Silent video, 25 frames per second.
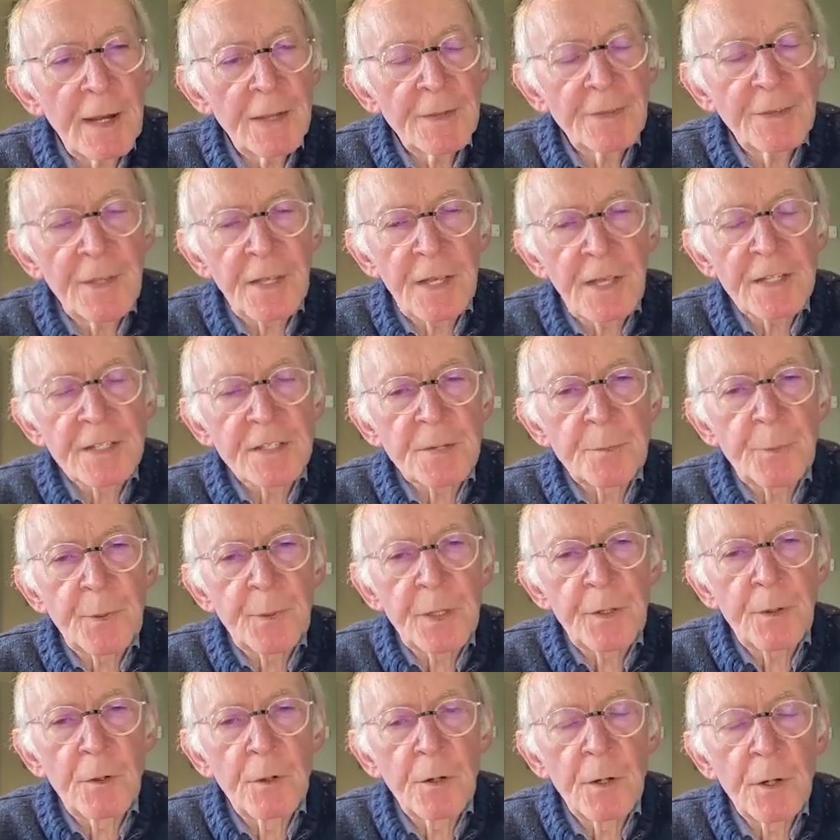I think that's a
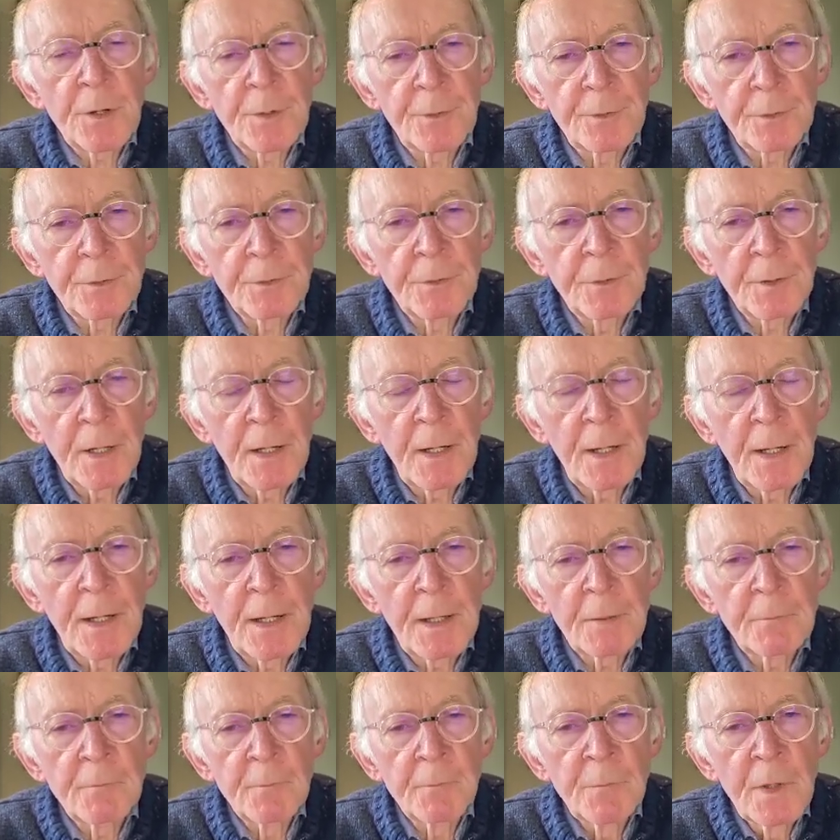bit odd.
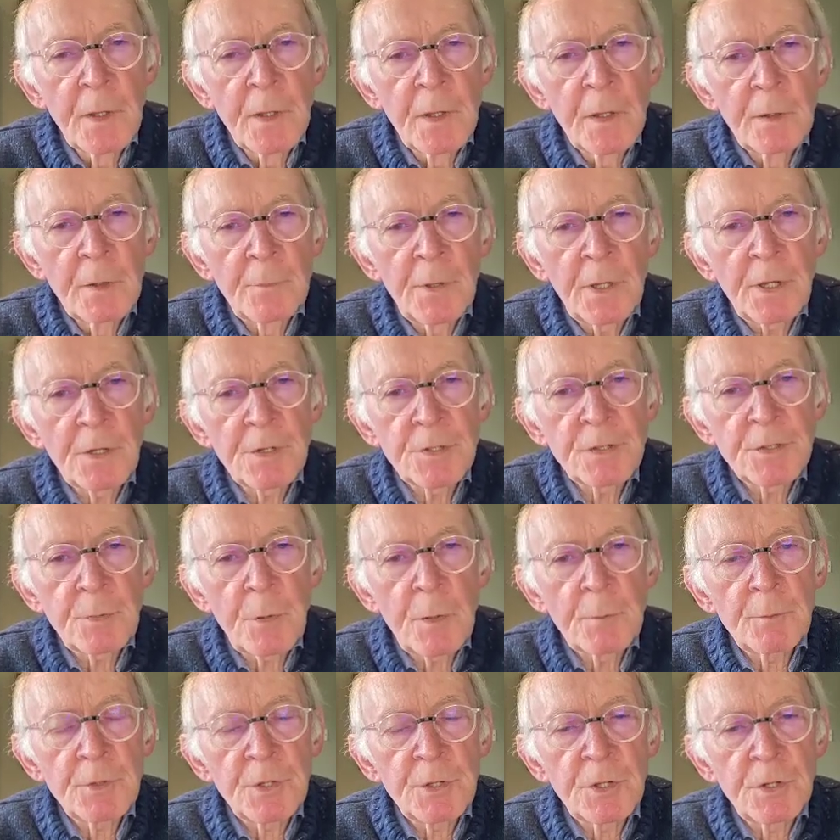Because
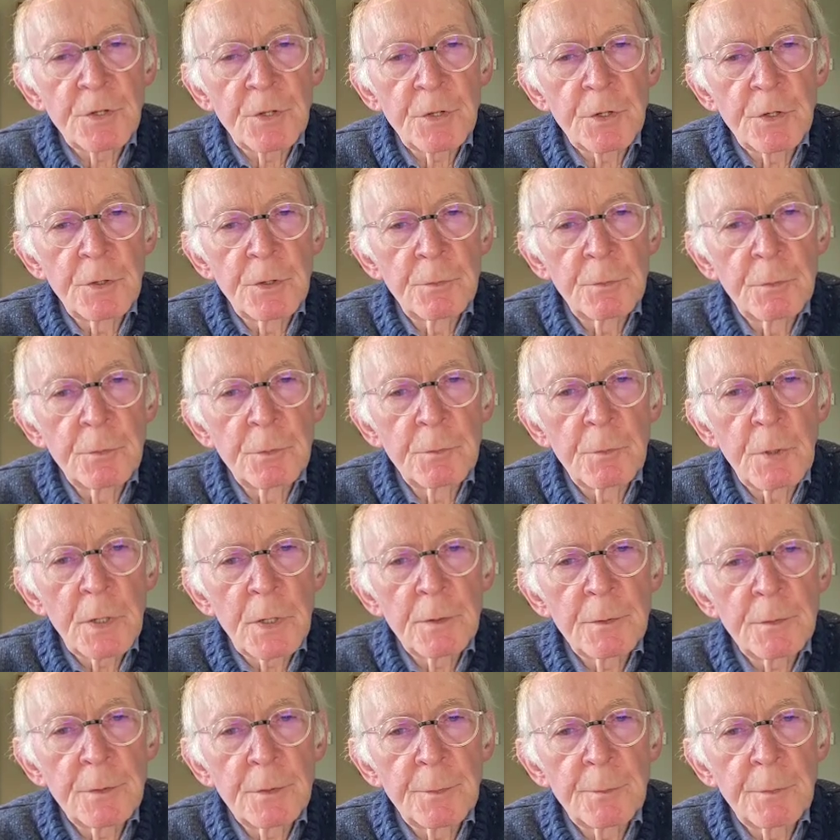what would you do?
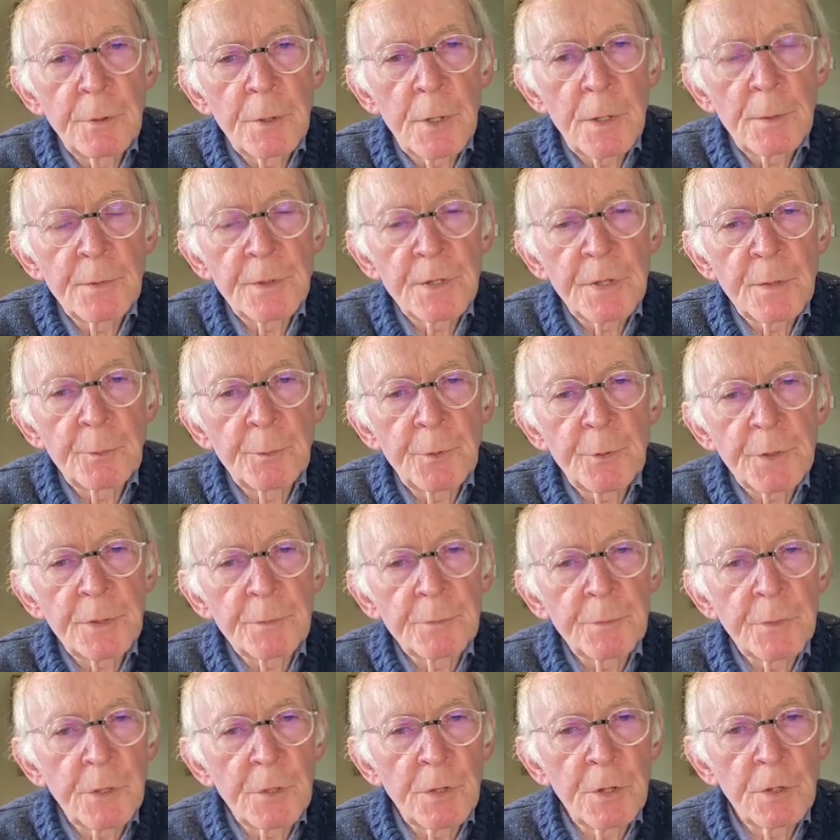Where would you put
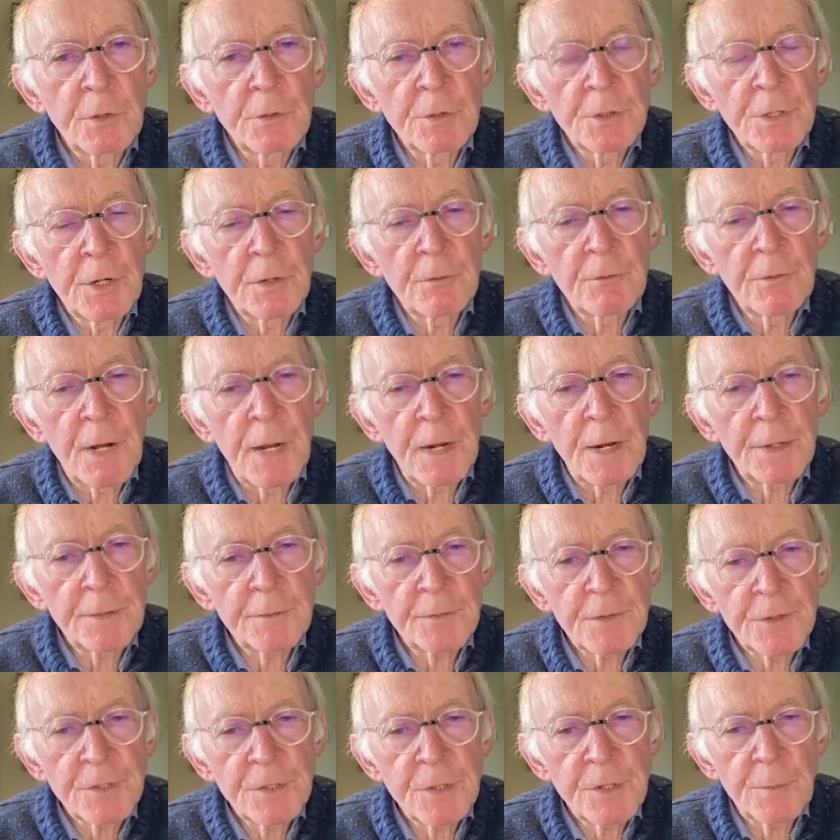them? Do they go to a
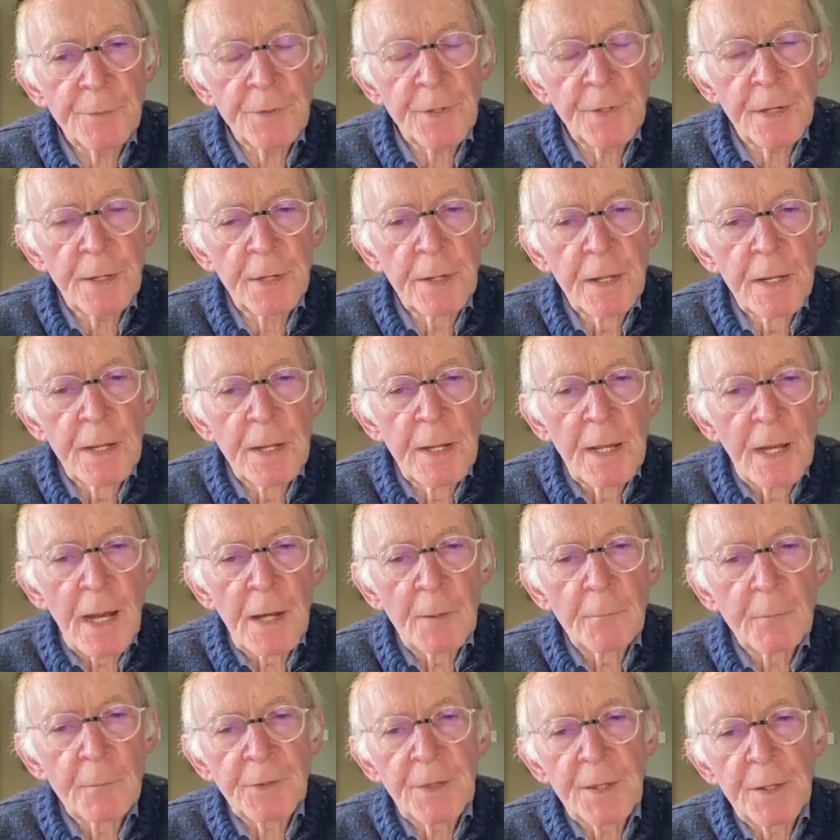relative or something?
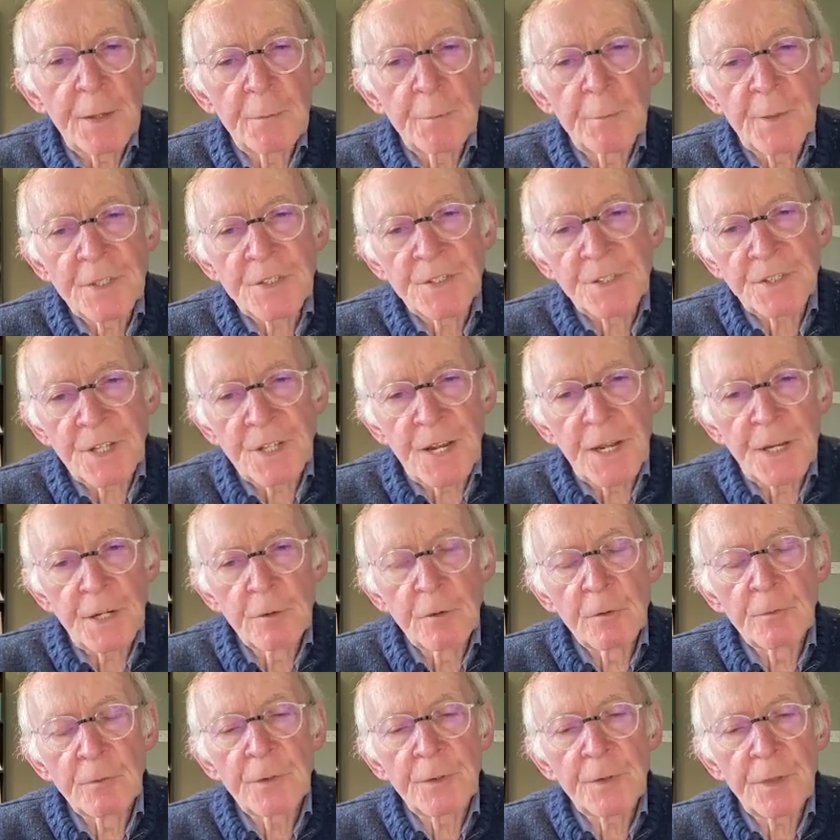And would they be staying
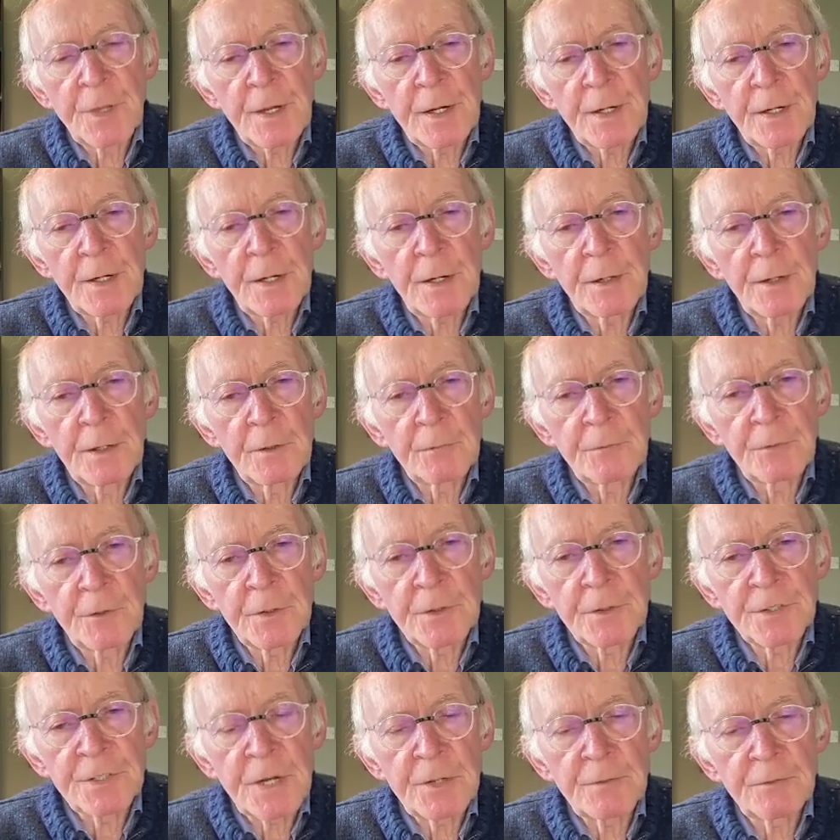over there
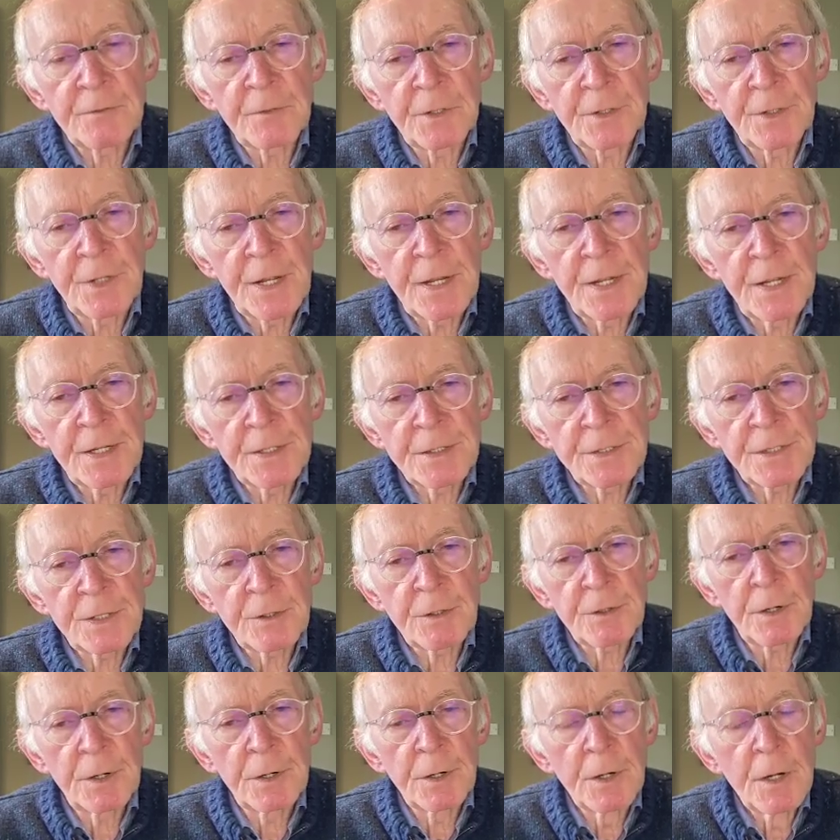for several days?
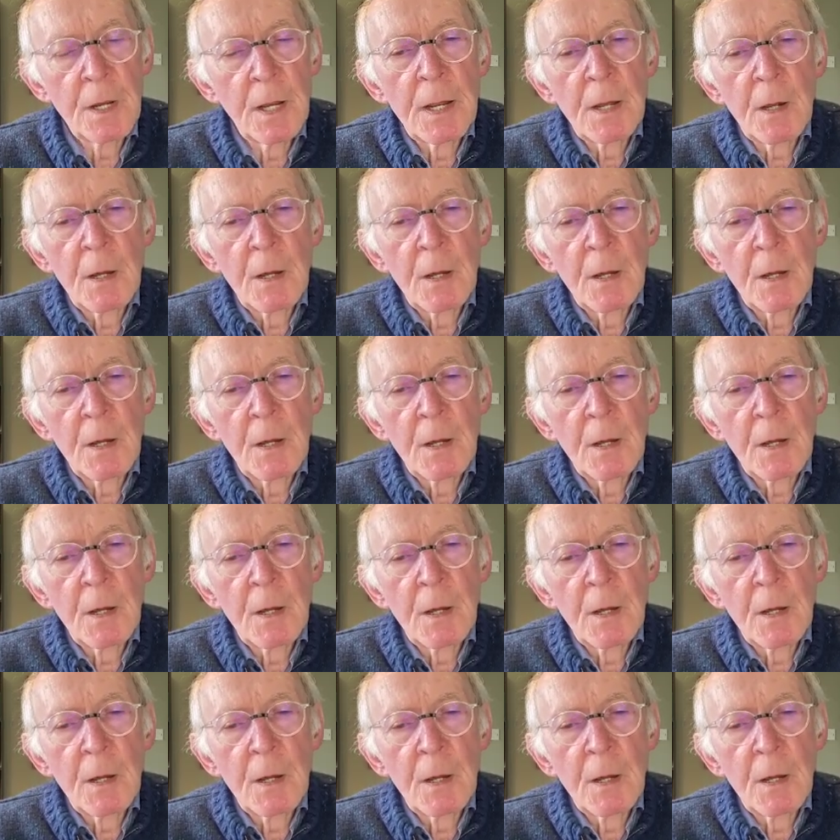Or